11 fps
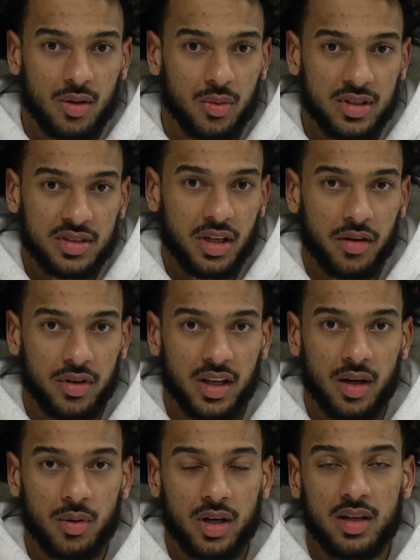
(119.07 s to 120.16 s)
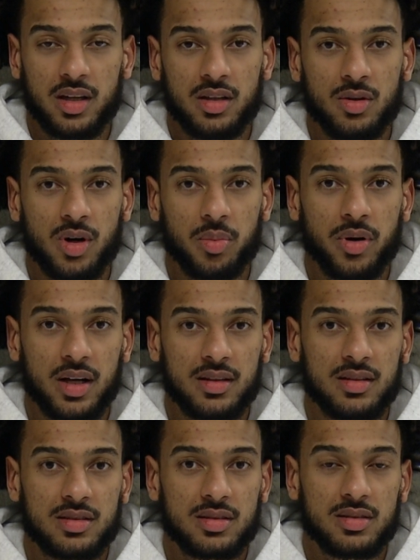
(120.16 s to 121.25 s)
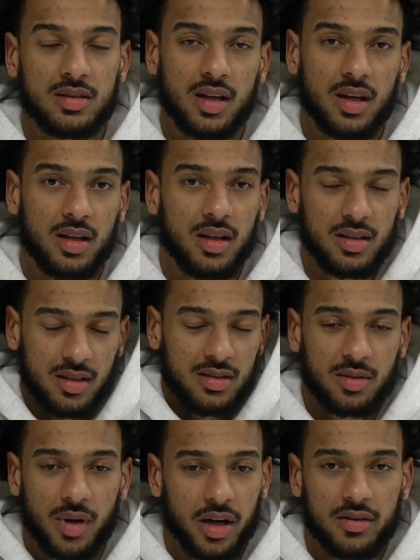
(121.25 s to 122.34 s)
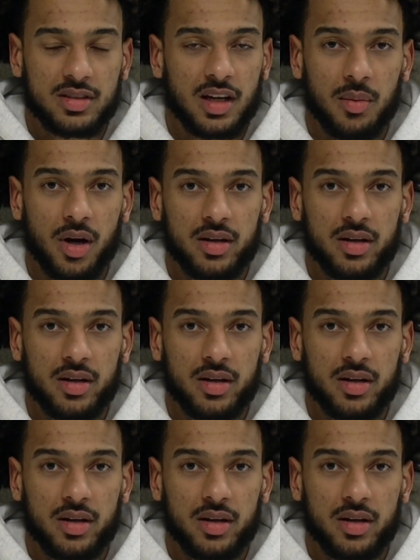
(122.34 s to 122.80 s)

we see every day what he can do at practice, and it's a matter of time,